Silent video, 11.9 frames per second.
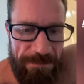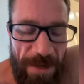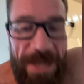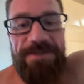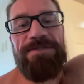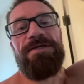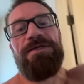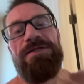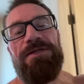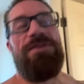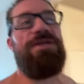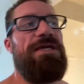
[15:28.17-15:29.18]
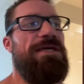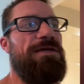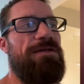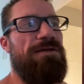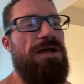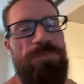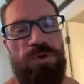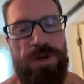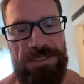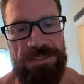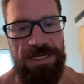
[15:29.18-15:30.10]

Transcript: But the number one